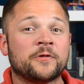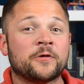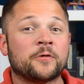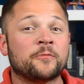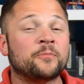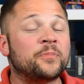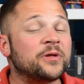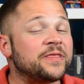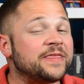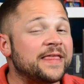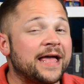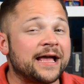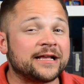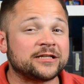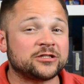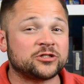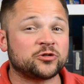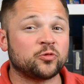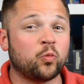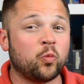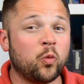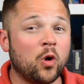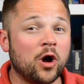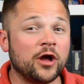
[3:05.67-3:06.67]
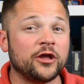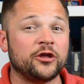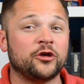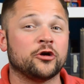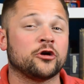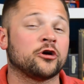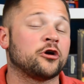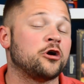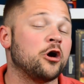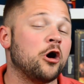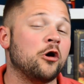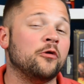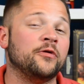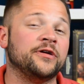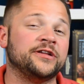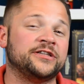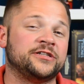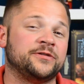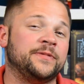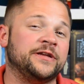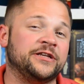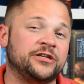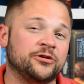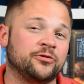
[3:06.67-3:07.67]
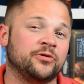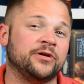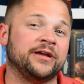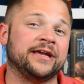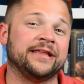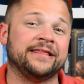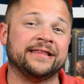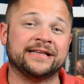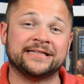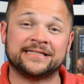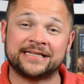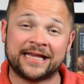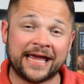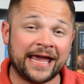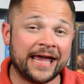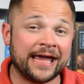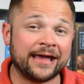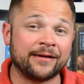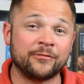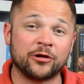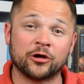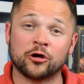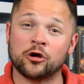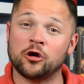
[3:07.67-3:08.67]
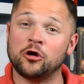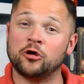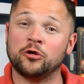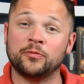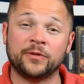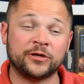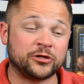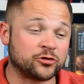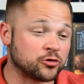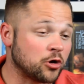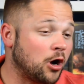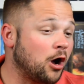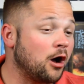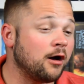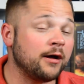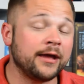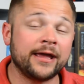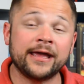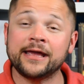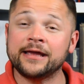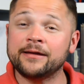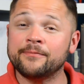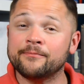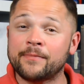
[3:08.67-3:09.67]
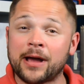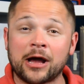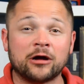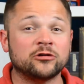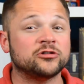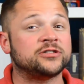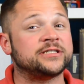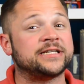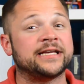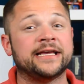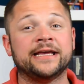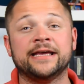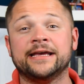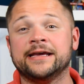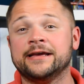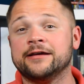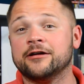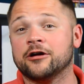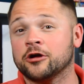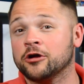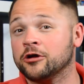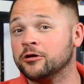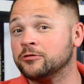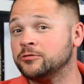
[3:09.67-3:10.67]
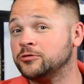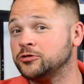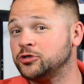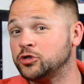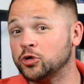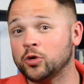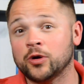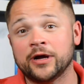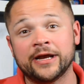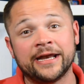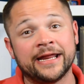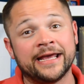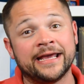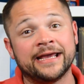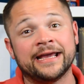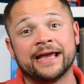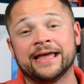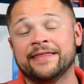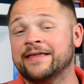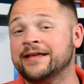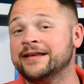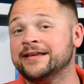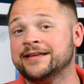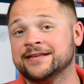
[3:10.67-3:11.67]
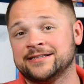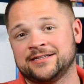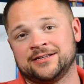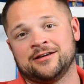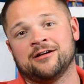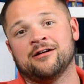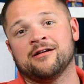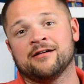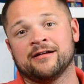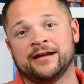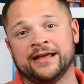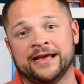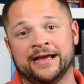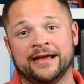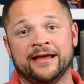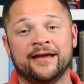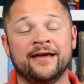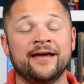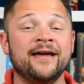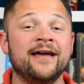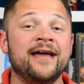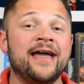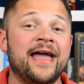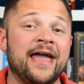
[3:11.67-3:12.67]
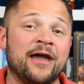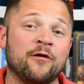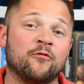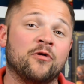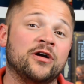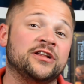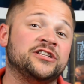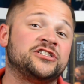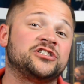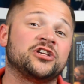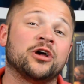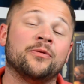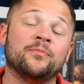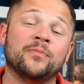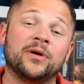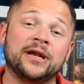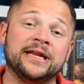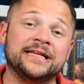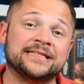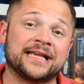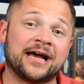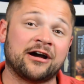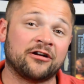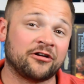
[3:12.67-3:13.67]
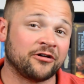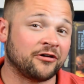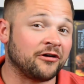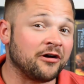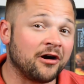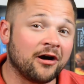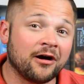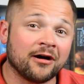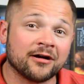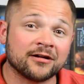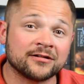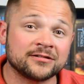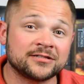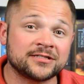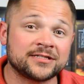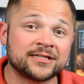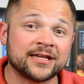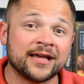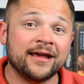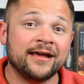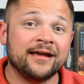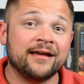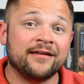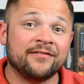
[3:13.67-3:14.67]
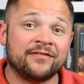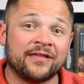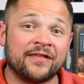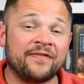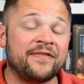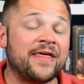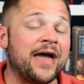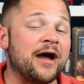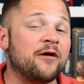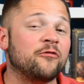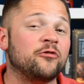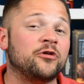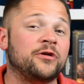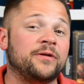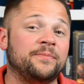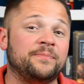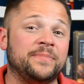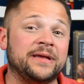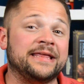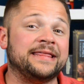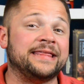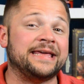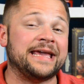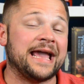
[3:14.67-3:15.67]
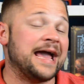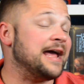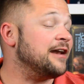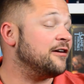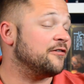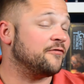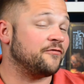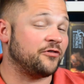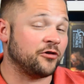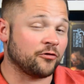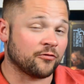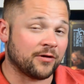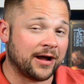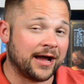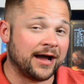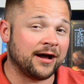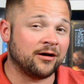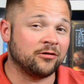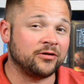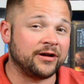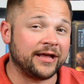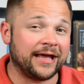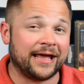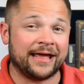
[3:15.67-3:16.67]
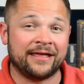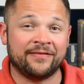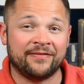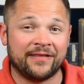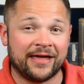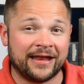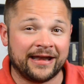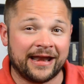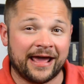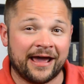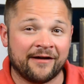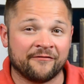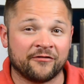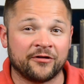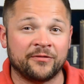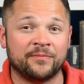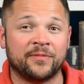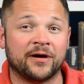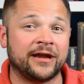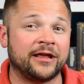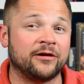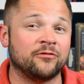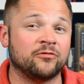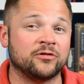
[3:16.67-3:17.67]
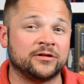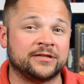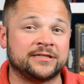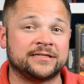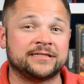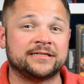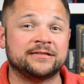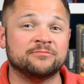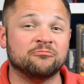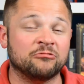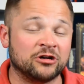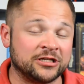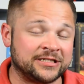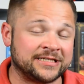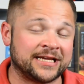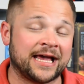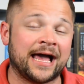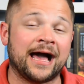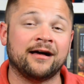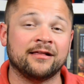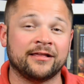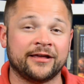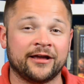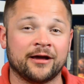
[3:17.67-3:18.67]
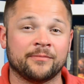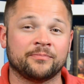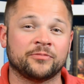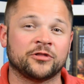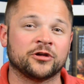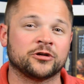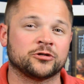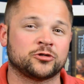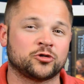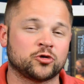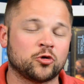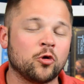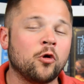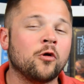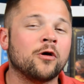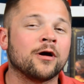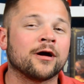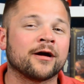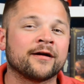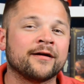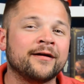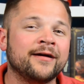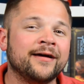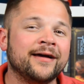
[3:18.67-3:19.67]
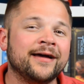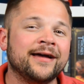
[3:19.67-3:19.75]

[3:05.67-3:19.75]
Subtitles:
But that's what you're going to be doing in this game. You're going to be drawing, mounting, or joining, and then discarding. And when somebody's out of cards, then that would be the end of the round, and then everybody would tally up their score.